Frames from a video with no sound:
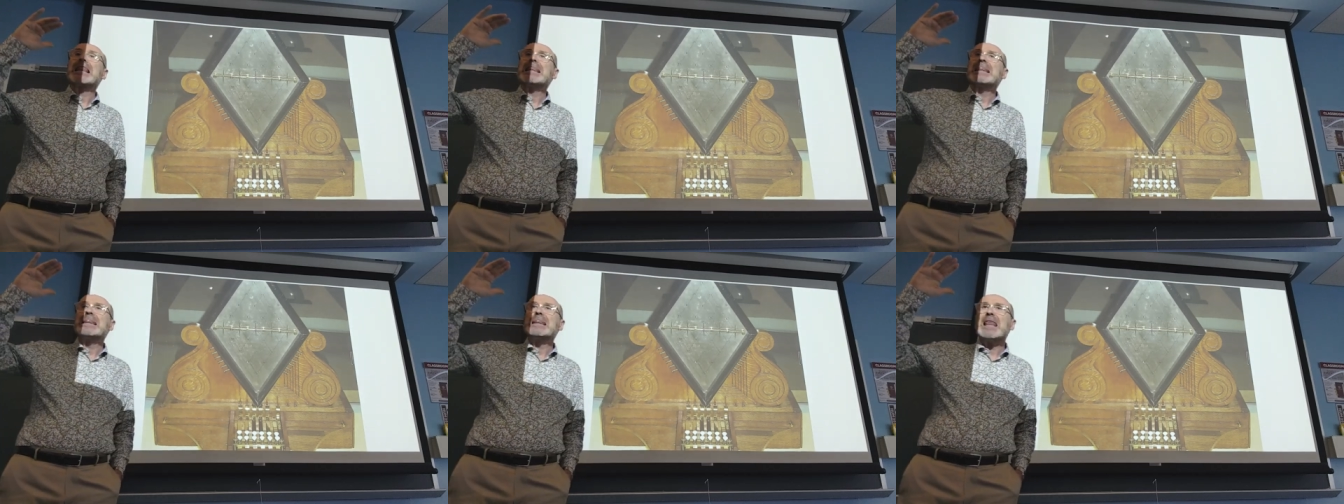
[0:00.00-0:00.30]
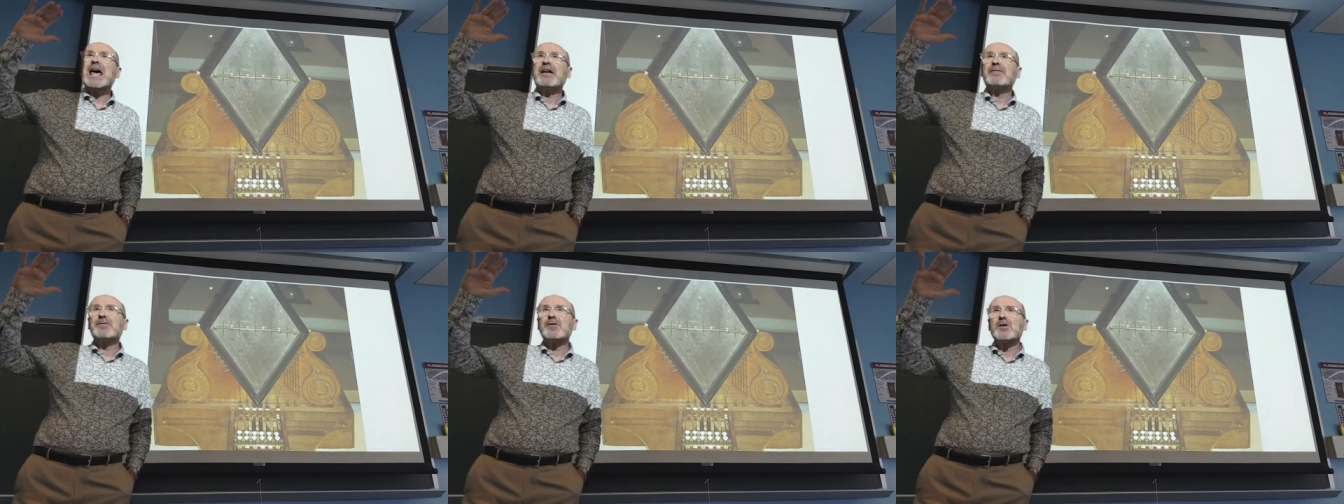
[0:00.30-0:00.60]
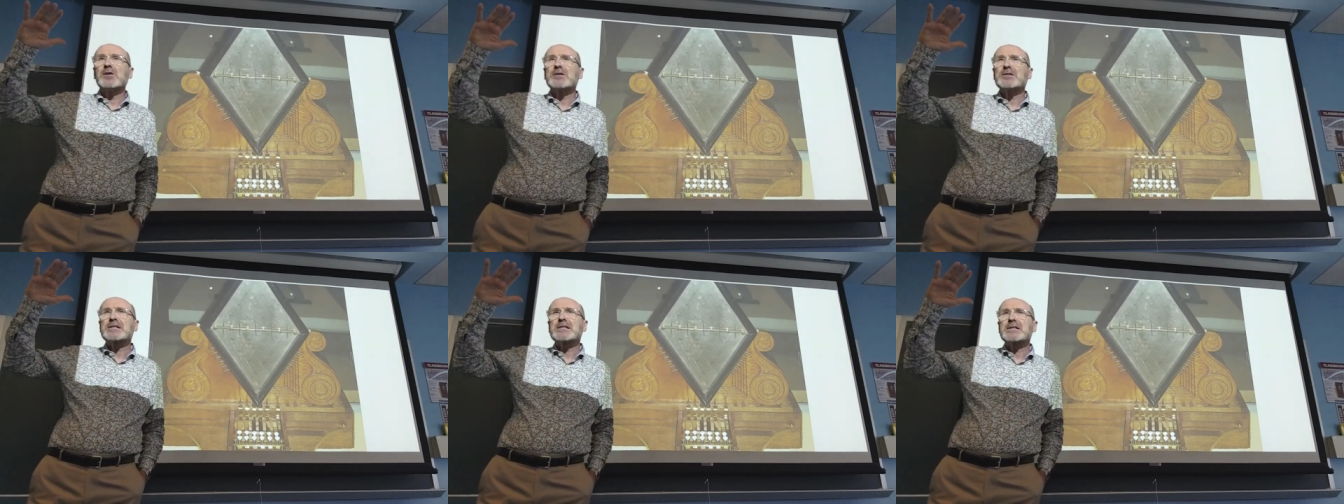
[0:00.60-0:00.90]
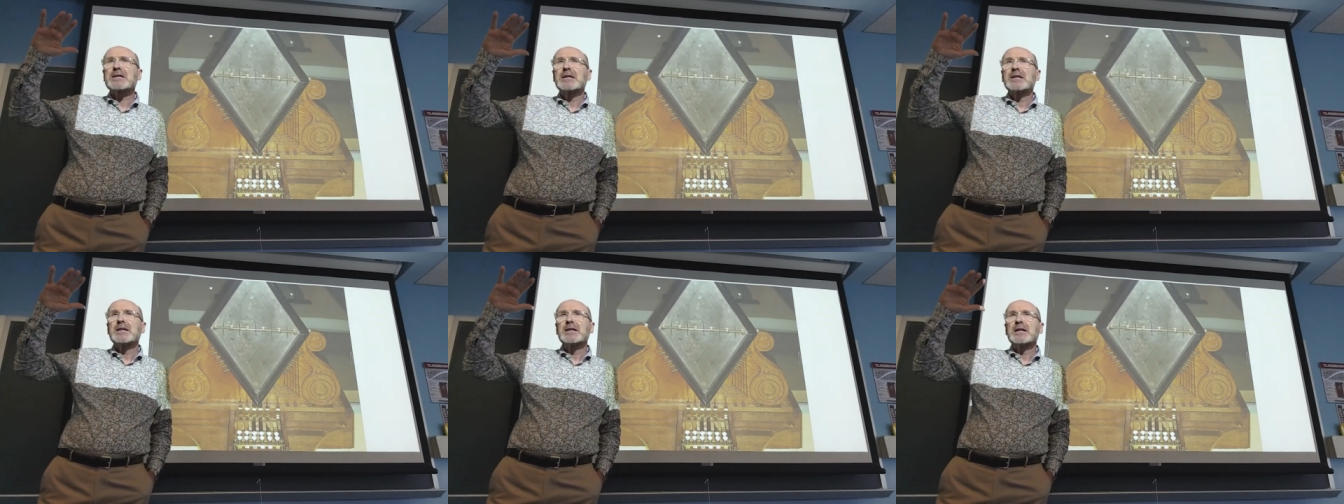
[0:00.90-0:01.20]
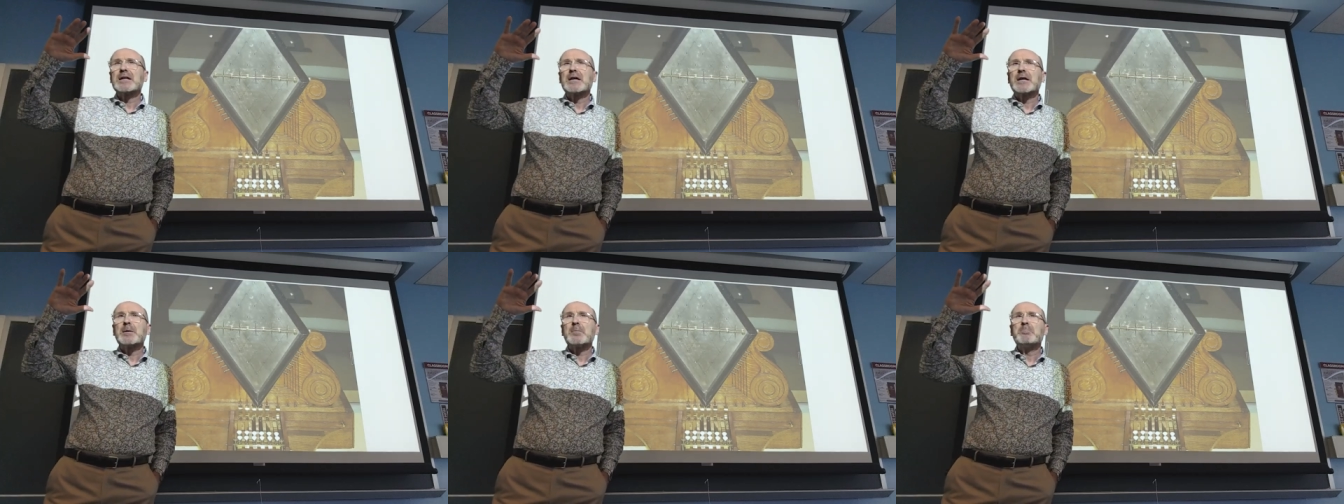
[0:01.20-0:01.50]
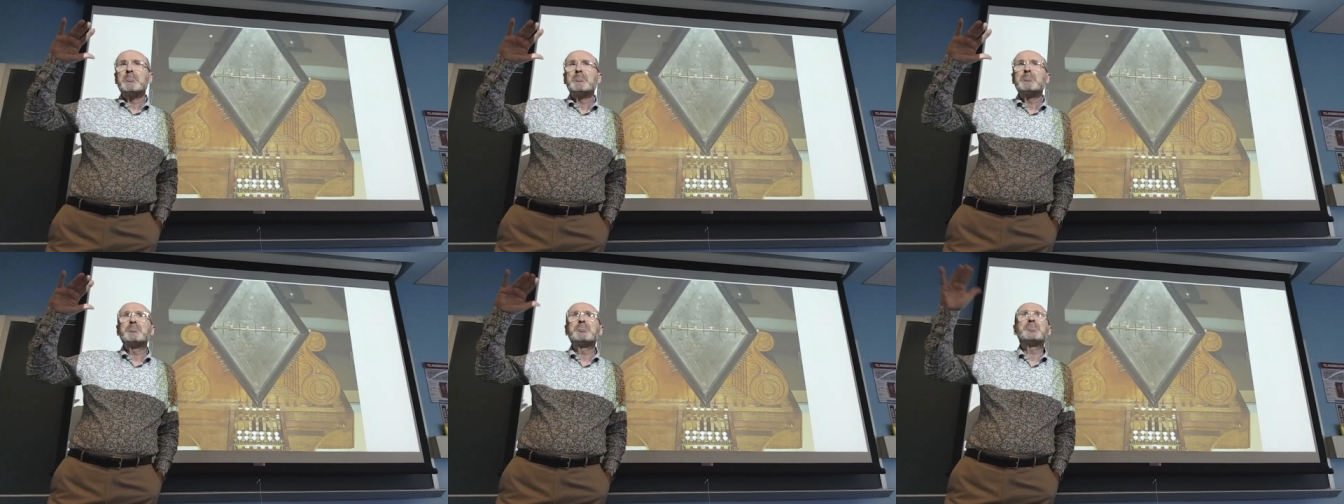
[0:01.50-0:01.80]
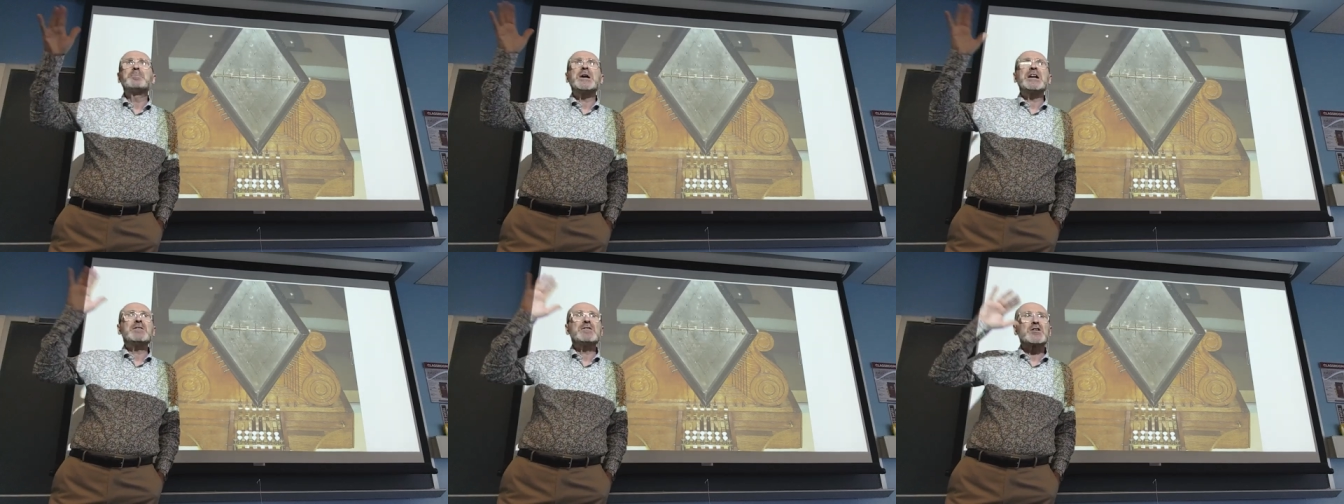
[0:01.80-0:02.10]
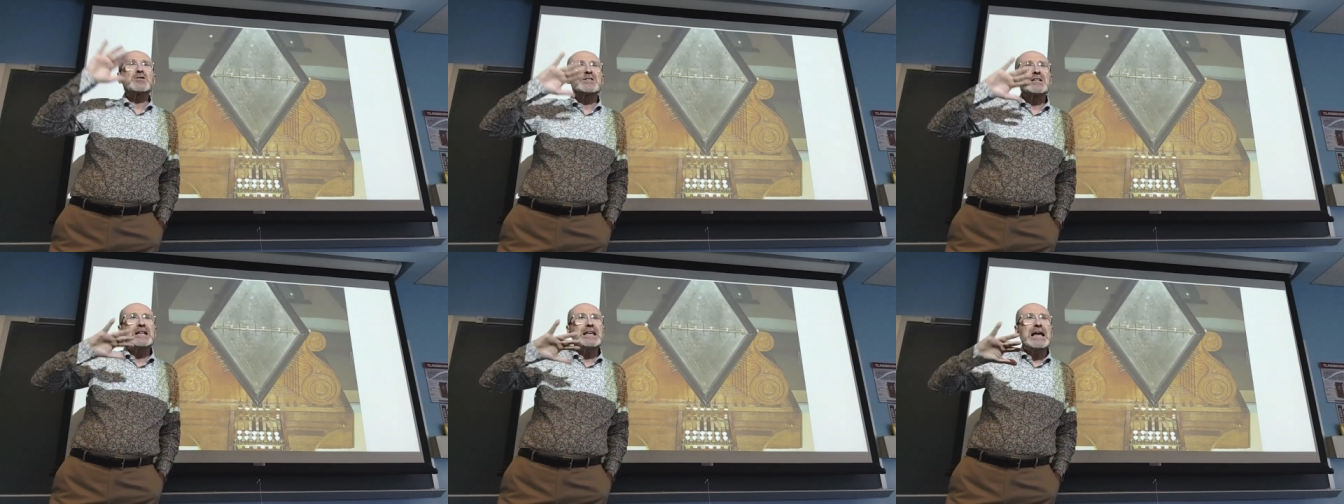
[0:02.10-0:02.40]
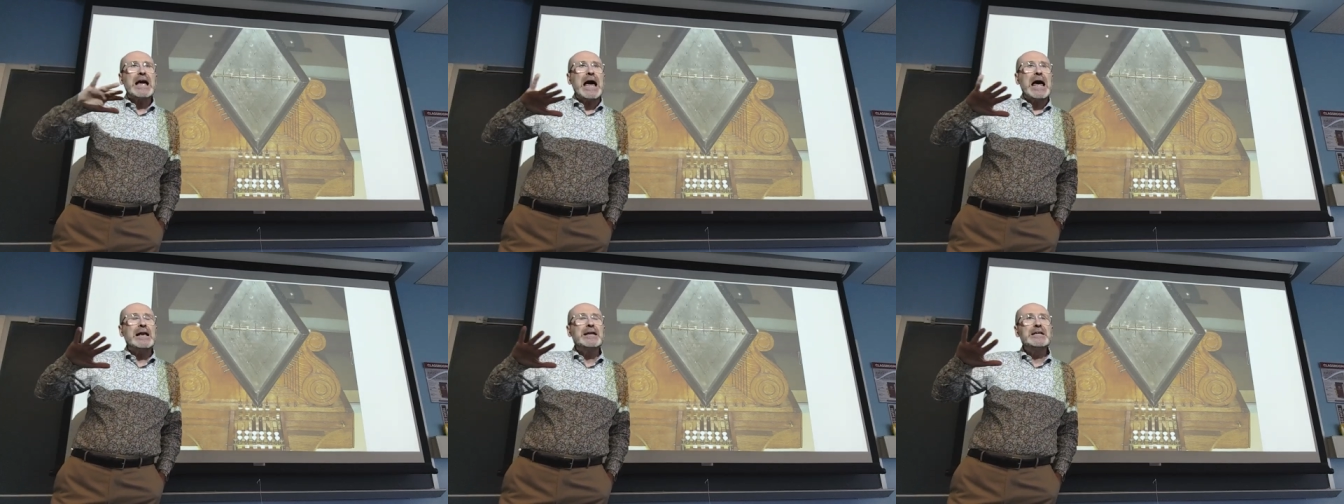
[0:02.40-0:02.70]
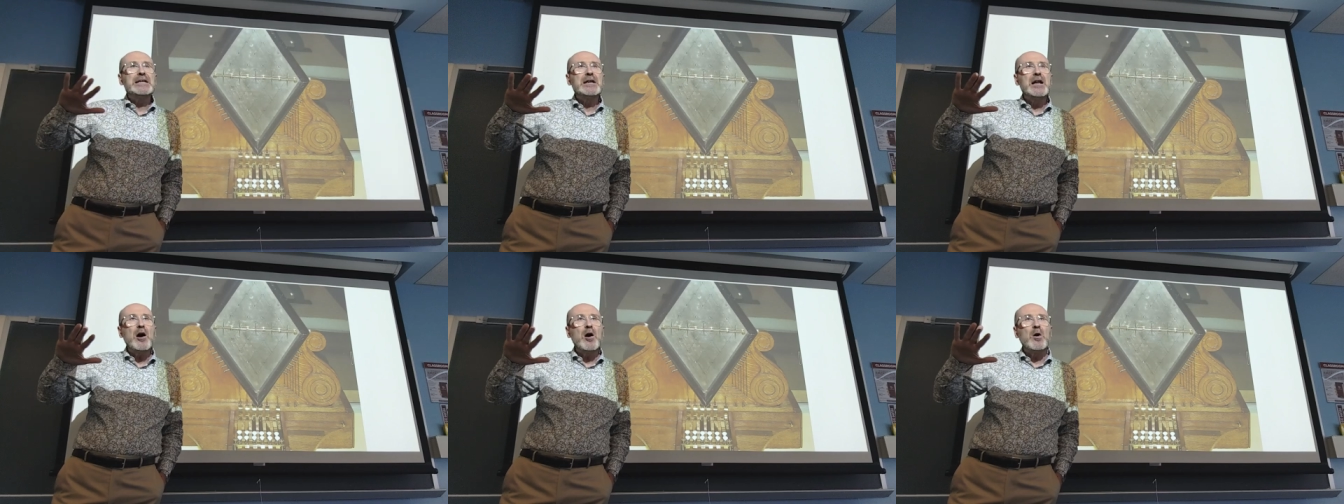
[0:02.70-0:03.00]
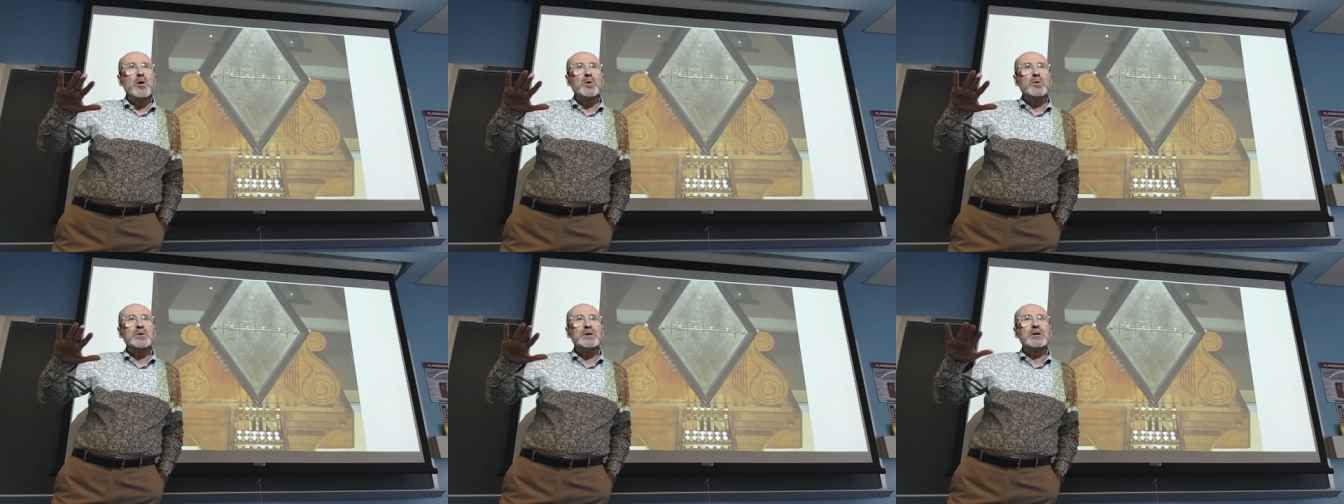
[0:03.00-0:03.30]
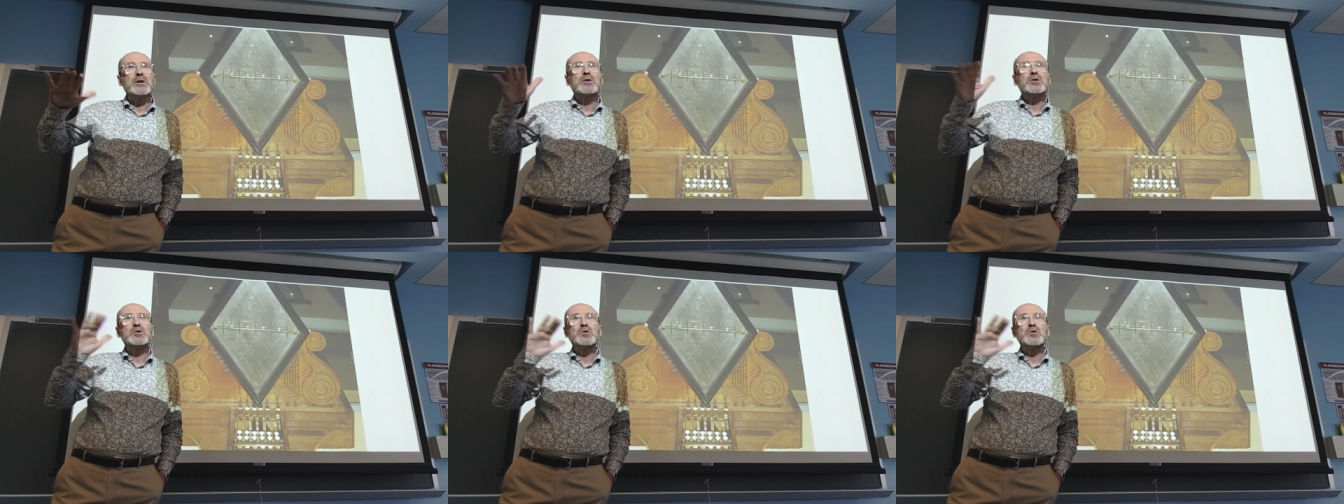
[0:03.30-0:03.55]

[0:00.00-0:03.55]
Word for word: levels previously unknown